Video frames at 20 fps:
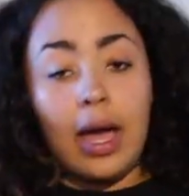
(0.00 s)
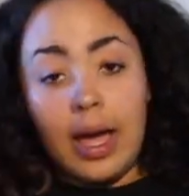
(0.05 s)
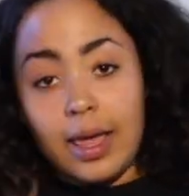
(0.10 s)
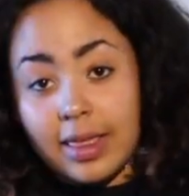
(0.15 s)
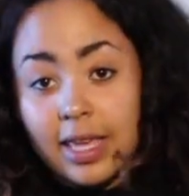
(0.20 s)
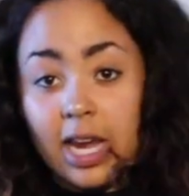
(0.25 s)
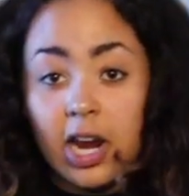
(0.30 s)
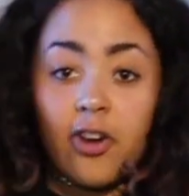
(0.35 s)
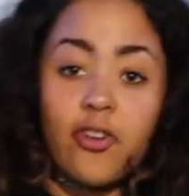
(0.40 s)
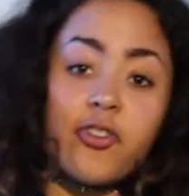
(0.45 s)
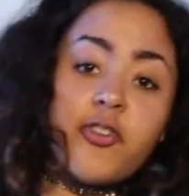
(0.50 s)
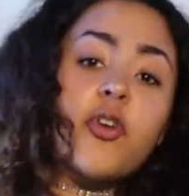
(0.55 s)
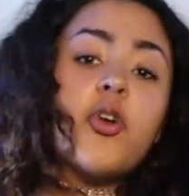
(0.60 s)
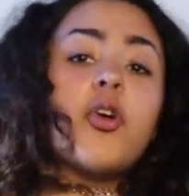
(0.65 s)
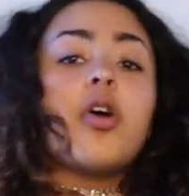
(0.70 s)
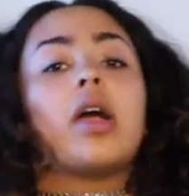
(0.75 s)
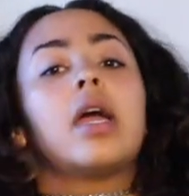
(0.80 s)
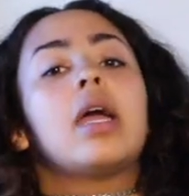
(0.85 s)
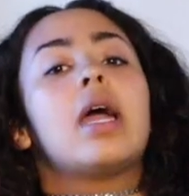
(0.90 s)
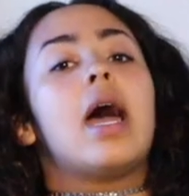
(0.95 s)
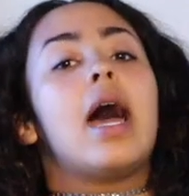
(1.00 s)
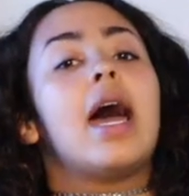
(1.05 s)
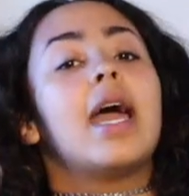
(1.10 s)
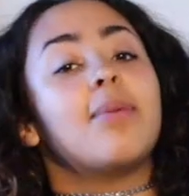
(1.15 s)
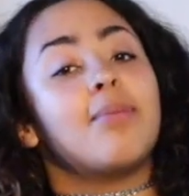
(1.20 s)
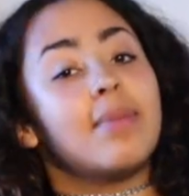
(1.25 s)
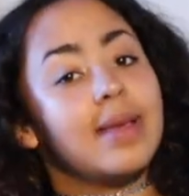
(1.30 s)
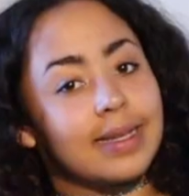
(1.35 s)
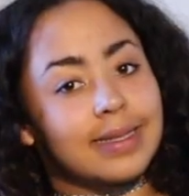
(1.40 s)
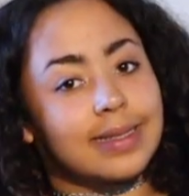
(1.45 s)
Therefore,
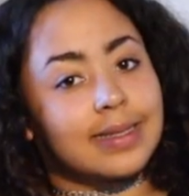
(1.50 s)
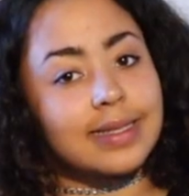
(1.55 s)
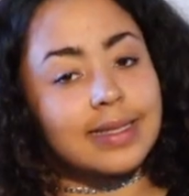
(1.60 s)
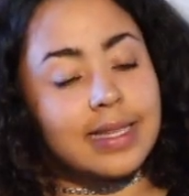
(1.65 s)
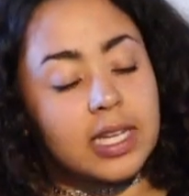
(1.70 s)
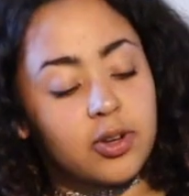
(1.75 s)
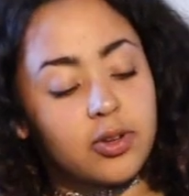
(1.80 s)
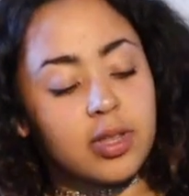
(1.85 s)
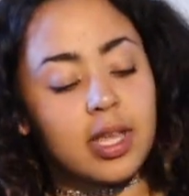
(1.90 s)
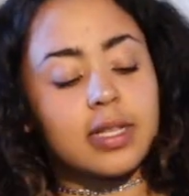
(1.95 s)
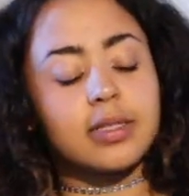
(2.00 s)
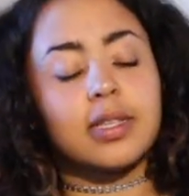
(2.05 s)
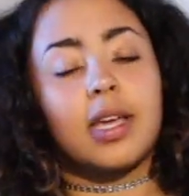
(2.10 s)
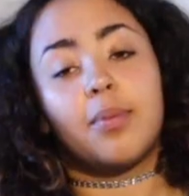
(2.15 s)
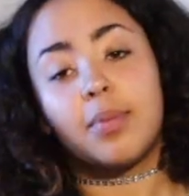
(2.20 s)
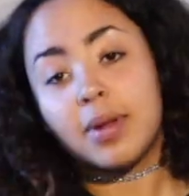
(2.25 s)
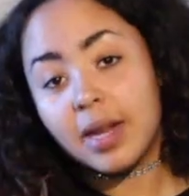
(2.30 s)
I missed Slayer that time.